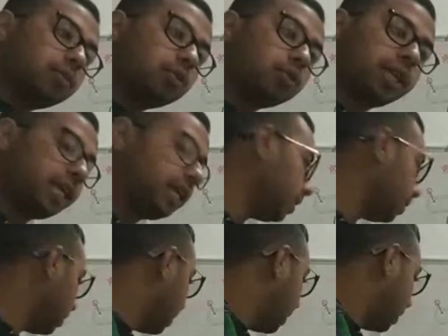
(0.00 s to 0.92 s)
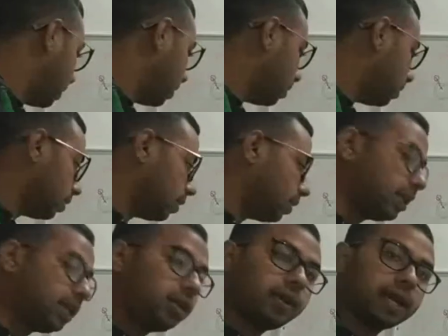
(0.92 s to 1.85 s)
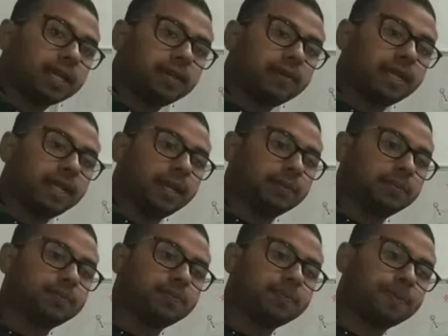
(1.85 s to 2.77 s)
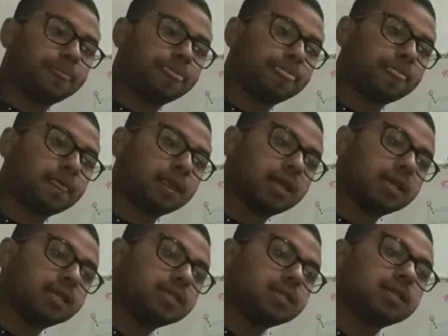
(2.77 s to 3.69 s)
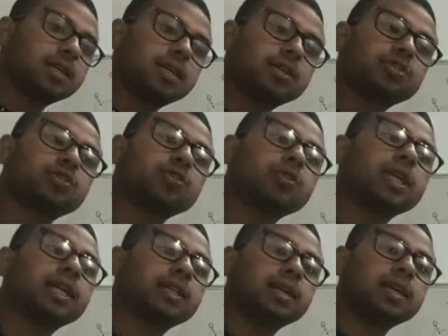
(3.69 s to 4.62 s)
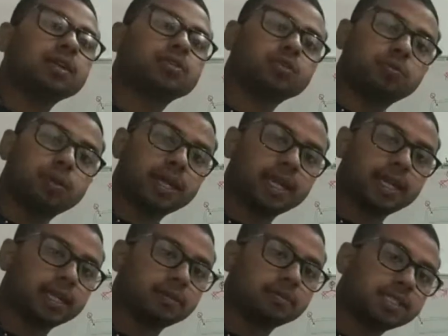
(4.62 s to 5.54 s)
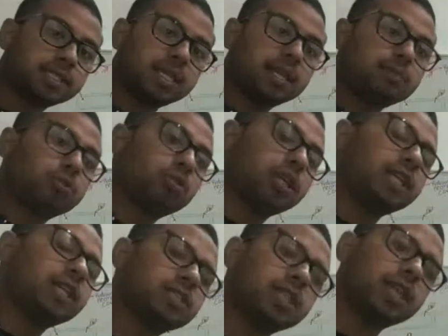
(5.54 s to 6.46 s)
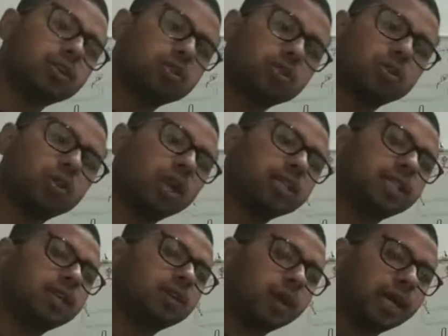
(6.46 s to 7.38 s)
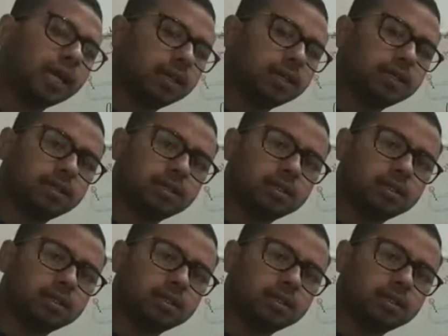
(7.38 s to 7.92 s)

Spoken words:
protein radioactivity is shown in the supernatant. Means that protein is not that one